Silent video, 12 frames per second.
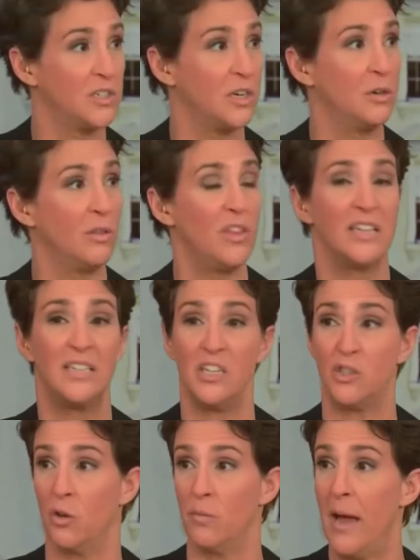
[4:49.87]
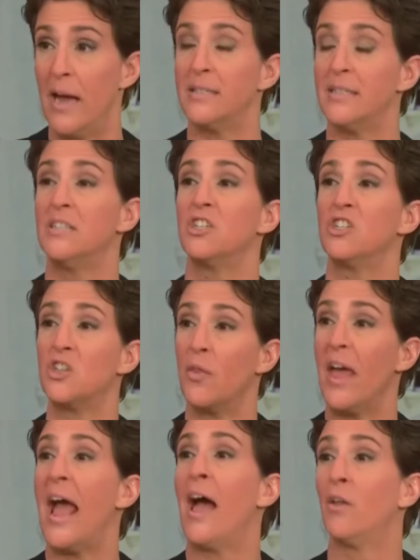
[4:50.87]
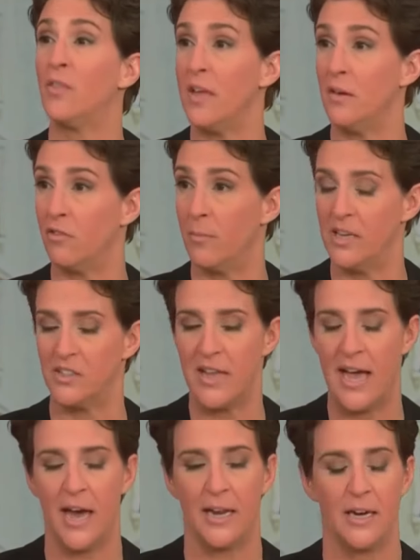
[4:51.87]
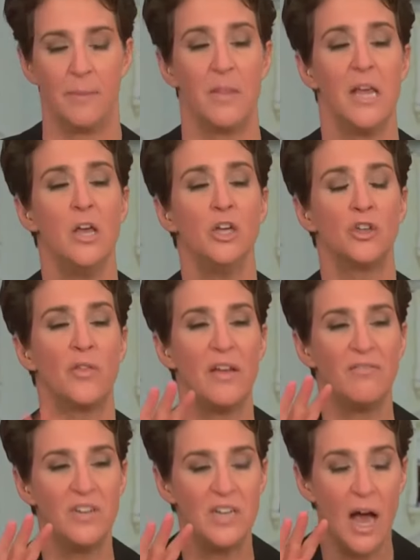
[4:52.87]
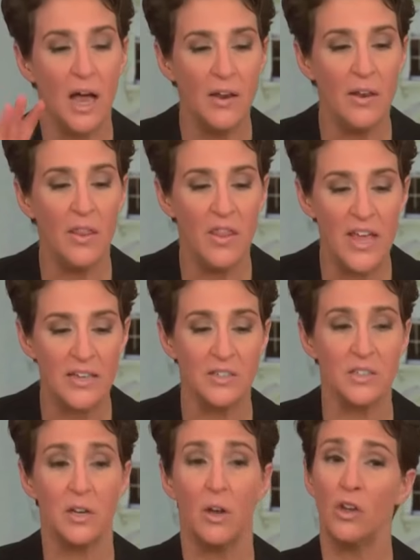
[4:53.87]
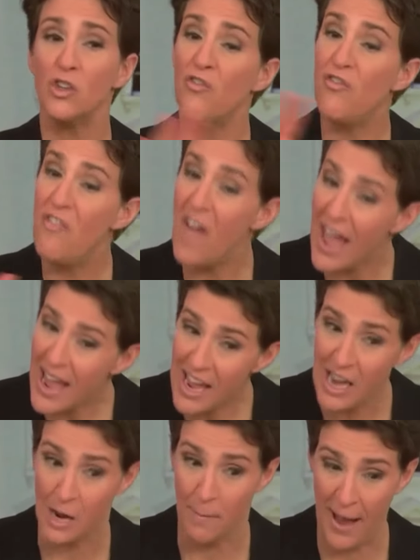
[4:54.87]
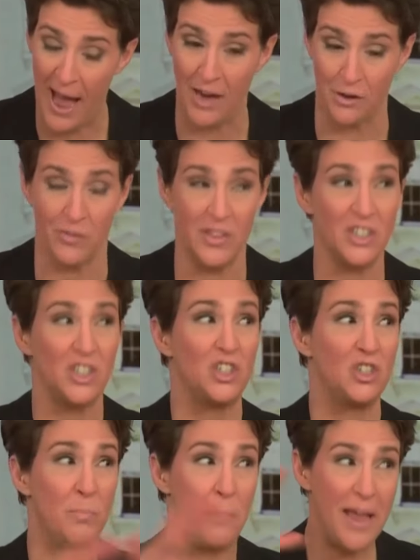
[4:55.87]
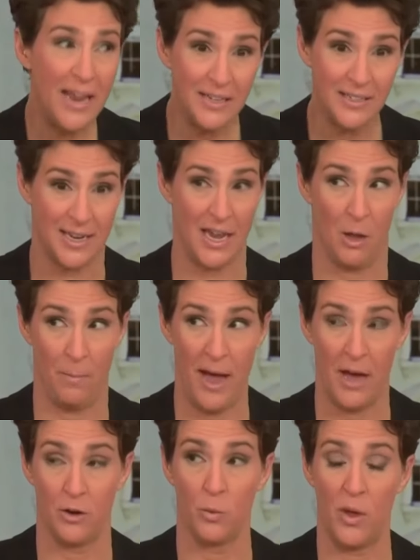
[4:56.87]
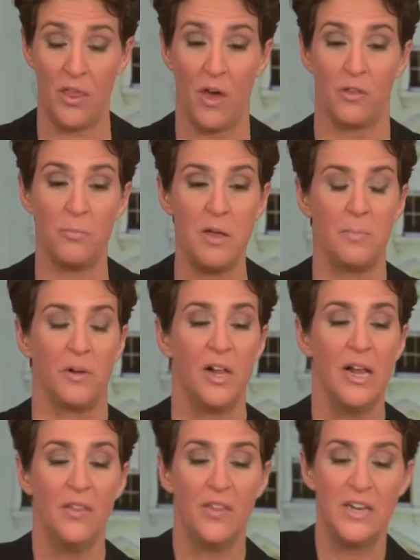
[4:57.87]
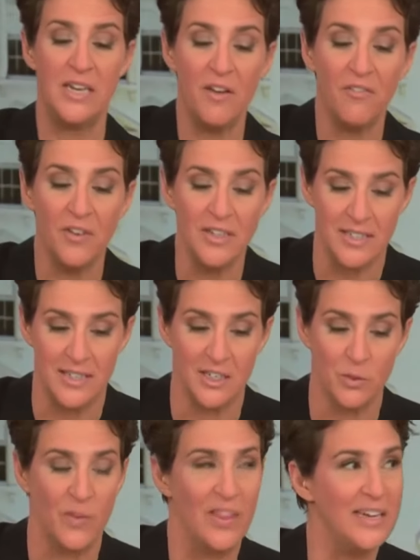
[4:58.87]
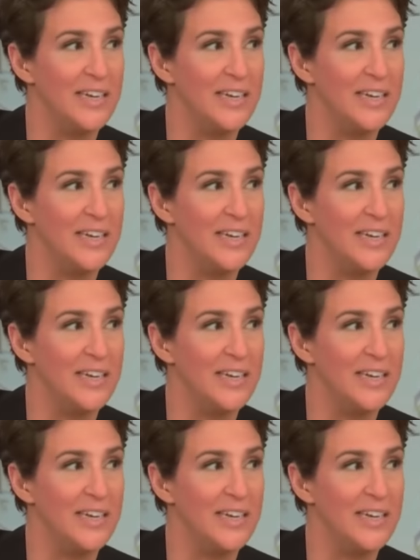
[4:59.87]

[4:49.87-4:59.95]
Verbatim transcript: to do things. He sold magazines, and so they held the information they had on him. So they've done this vague pattern, this big scale pattern with other people. The difference is when they